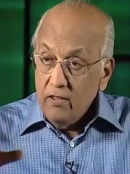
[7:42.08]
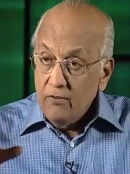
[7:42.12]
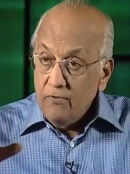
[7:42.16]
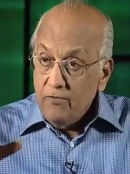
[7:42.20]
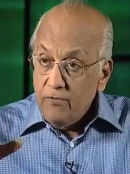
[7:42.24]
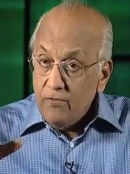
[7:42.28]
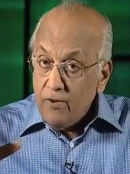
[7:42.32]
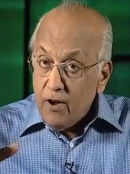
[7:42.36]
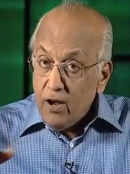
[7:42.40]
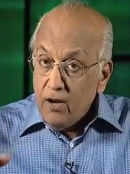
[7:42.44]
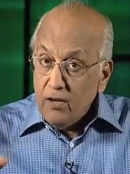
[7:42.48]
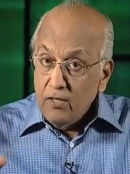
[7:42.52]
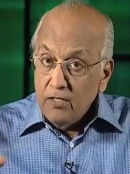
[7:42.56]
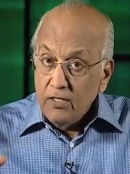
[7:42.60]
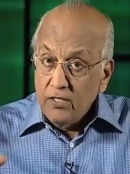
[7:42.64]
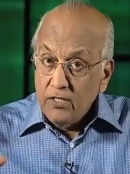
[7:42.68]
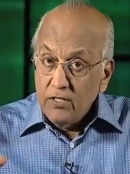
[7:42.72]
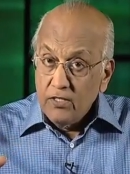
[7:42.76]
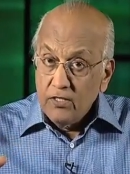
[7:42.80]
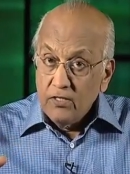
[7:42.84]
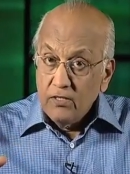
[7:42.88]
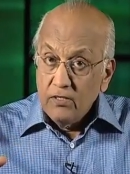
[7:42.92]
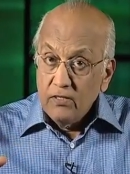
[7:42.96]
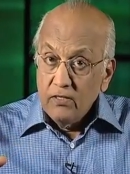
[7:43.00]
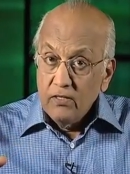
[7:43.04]
the
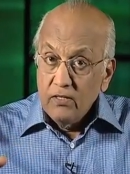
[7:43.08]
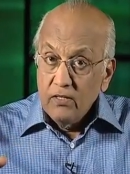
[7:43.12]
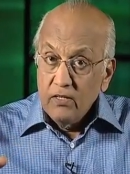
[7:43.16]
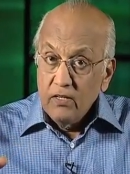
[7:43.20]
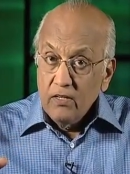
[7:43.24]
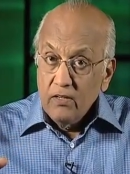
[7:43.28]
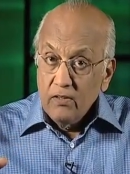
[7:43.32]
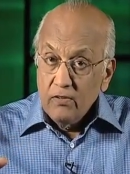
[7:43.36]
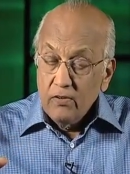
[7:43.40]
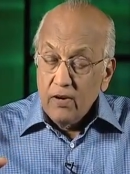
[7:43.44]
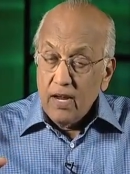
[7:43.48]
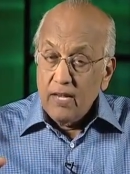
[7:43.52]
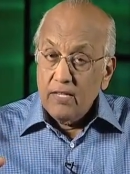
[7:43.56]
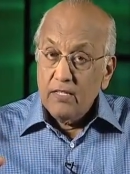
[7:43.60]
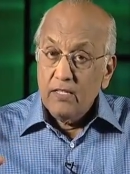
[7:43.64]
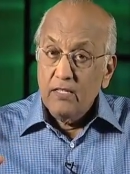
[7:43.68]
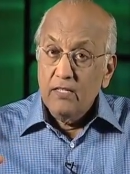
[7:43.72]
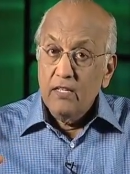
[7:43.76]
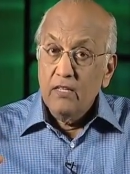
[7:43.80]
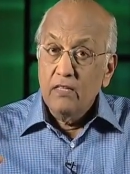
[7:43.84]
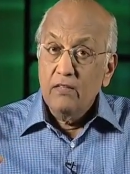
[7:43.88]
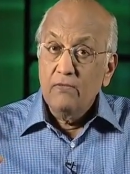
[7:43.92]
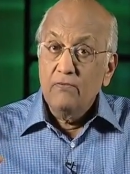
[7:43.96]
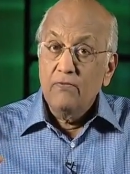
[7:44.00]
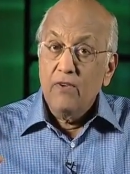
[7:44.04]
false
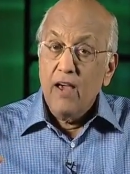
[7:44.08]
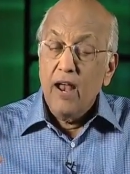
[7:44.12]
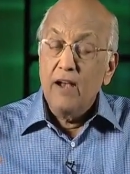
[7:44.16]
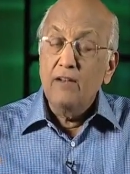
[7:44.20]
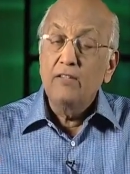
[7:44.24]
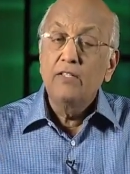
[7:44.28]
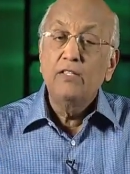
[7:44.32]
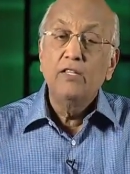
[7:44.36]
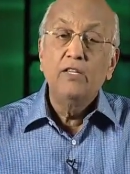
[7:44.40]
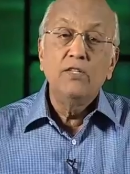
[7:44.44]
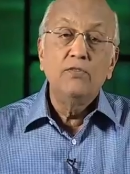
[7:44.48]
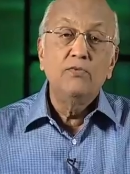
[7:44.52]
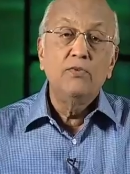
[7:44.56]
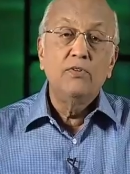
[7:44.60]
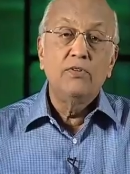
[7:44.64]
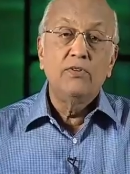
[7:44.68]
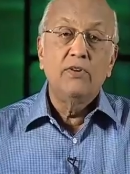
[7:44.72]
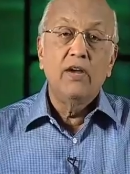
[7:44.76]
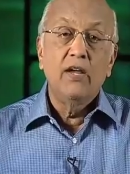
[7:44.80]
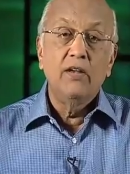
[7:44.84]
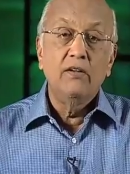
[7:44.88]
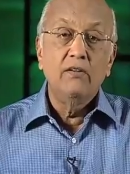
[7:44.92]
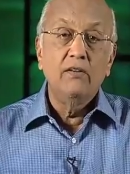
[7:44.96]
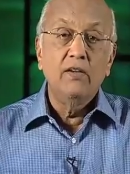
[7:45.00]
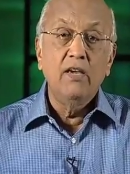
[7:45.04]
rest that the Pharisees were
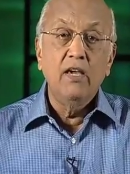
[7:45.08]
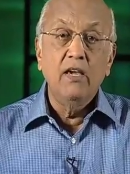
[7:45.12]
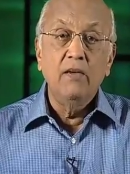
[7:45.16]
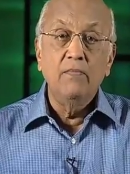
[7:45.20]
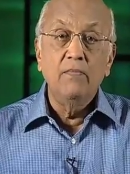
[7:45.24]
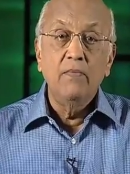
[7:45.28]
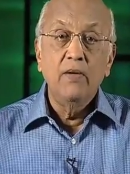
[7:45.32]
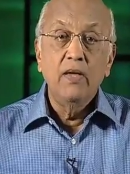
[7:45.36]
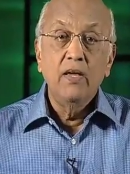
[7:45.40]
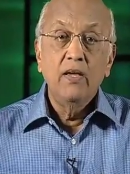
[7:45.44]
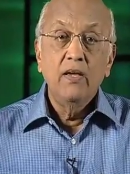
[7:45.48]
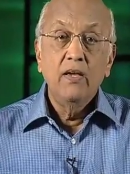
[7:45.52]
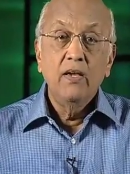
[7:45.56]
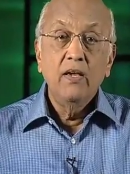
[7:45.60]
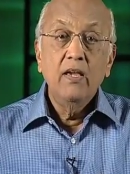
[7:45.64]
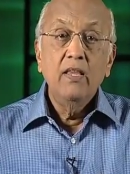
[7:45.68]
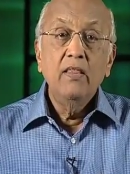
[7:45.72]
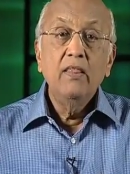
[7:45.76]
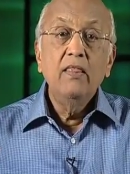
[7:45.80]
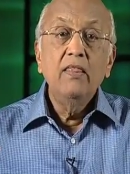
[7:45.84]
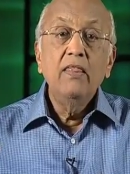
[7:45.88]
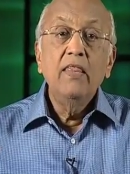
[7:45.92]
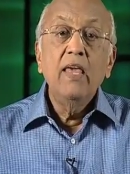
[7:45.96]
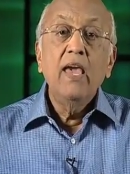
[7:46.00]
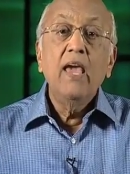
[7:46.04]
trying to keep
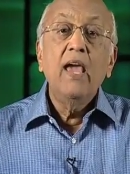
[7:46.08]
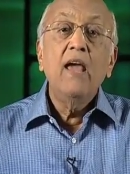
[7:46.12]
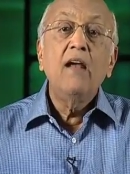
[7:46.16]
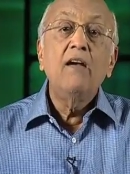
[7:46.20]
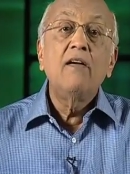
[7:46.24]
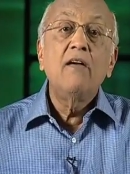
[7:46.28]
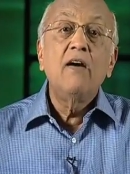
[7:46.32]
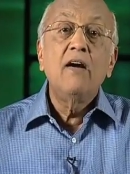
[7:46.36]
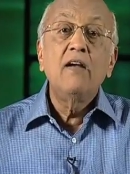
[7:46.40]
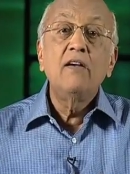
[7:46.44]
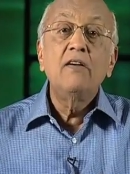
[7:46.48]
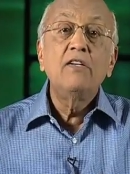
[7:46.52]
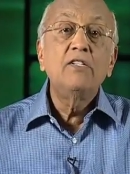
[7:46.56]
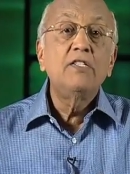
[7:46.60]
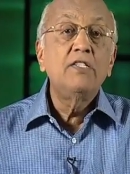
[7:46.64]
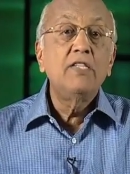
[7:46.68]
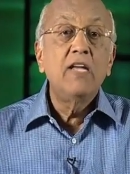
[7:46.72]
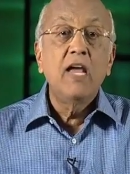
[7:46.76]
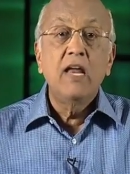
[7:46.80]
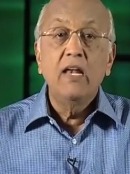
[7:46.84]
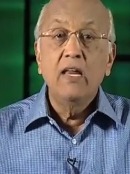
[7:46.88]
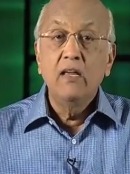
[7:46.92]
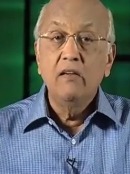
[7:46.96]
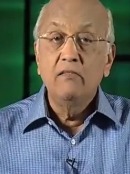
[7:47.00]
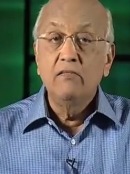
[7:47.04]
in their
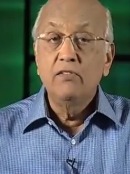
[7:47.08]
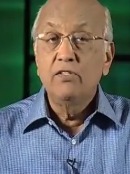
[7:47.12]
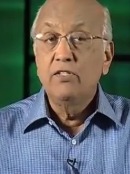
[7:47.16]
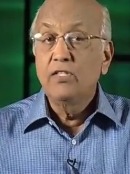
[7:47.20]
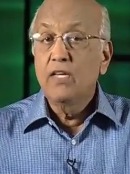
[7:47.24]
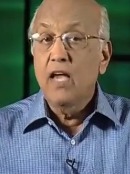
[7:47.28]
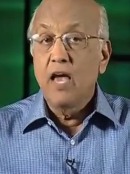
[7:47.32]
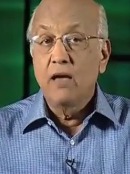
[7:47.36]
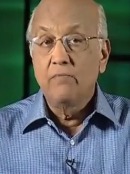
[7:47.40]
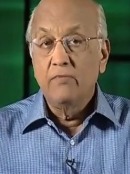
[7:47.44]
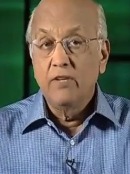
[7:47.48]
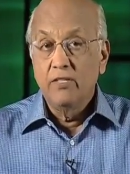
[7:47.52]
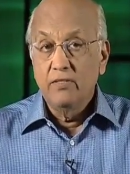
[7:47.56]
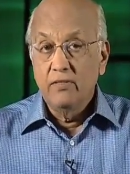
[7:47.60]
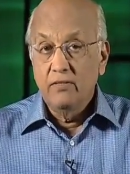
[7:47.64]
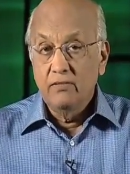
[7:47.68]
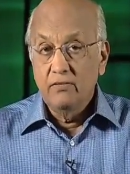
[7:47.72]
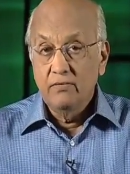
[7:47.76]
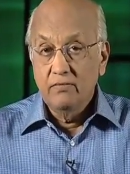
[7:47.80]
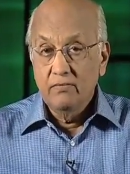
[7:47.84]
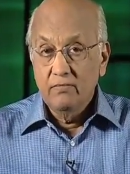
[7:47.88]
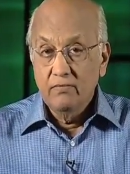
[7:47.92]
understanding of the Sabbath.